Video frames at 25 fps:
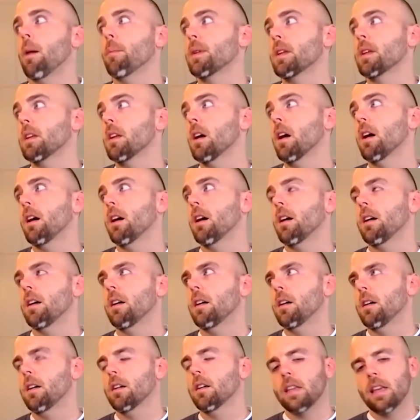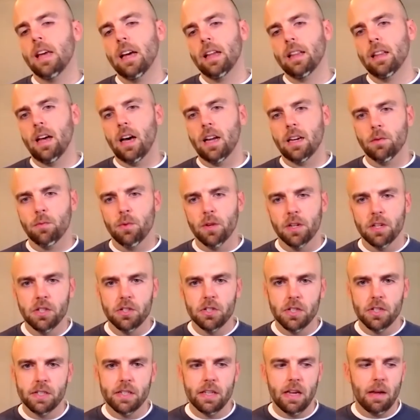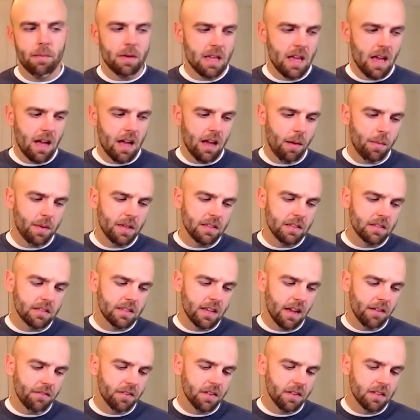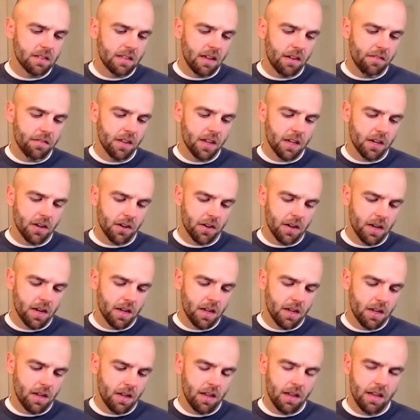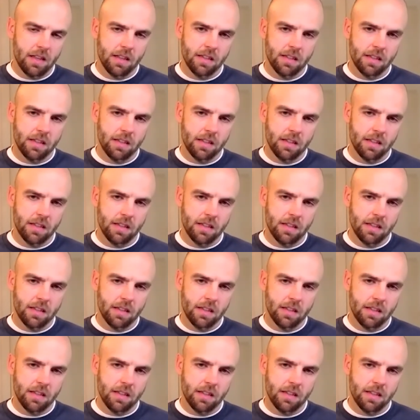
I mean, uh, yeah, a lot in what you just said, but yeah, I mean, def- definitely agree.